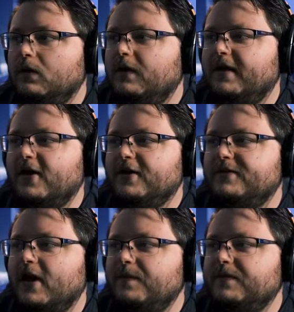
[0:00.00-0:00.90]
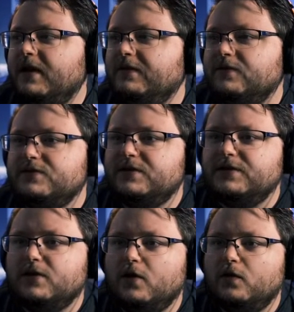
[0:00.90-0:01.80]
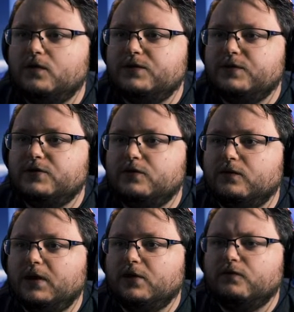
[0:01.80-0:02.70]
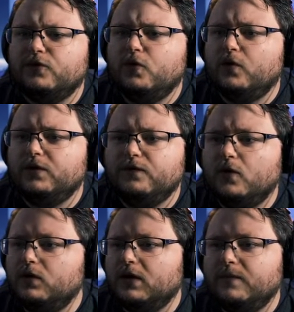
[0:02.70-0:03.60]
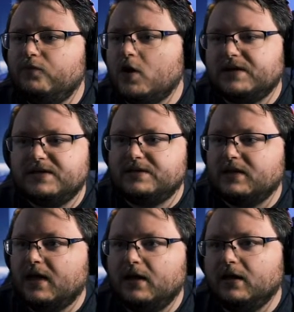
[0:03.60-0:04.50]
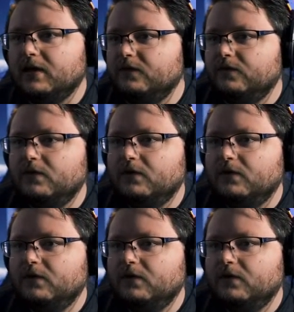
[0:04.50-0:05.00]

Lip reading: And then on top of that, there's these O's, which are like a recorded vocal I process the hell out of.